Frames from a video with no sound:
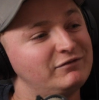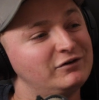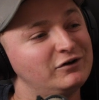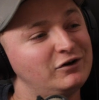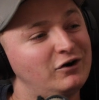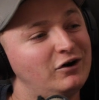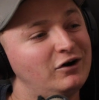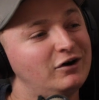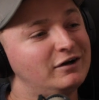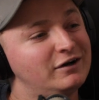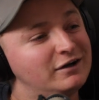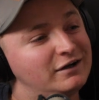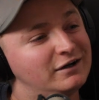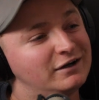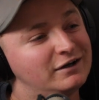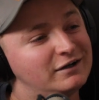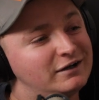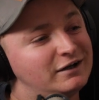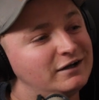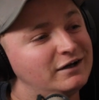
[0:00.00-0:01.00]
I haven't got
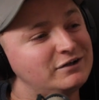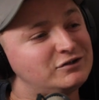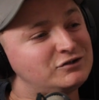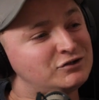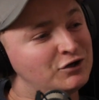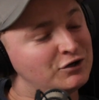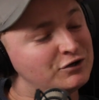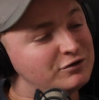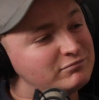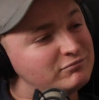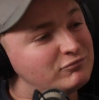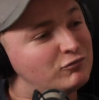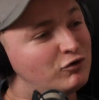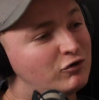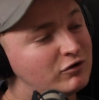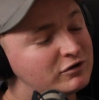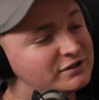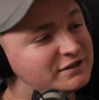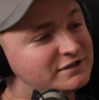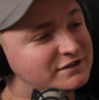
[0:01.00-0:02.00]
a ton
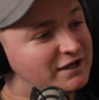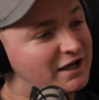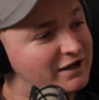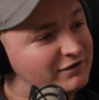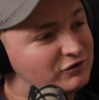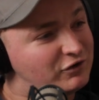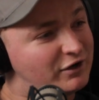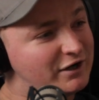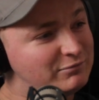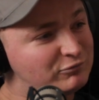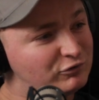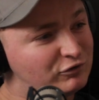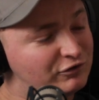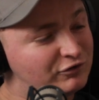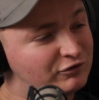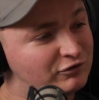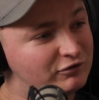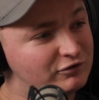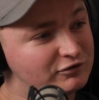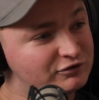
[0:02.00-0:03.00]
more to say. Have you got any
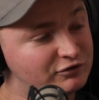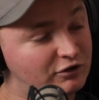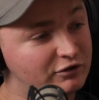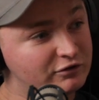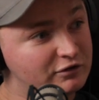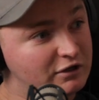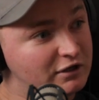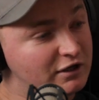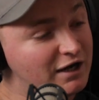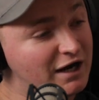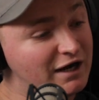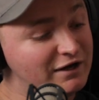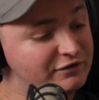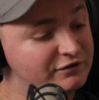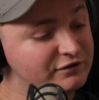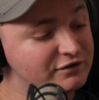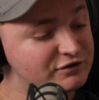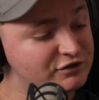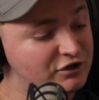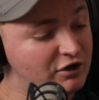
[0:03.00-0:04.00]
more thoughts on
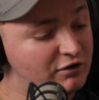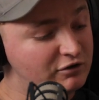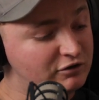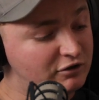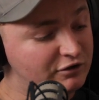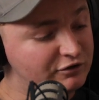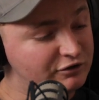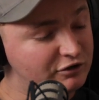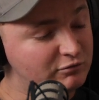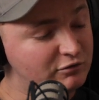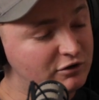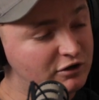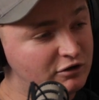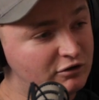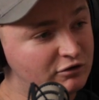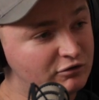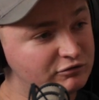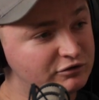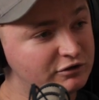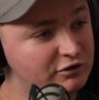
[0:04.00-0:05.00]
anything that's going on in the
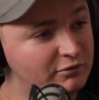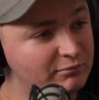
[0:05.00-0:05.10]
world?